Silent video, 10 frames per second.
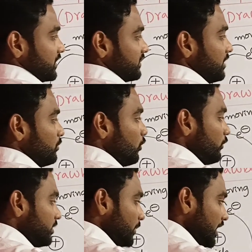when the
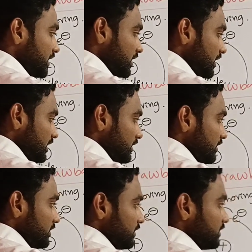moving
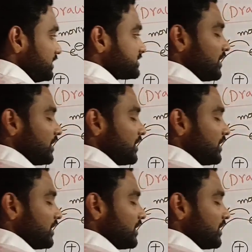particle is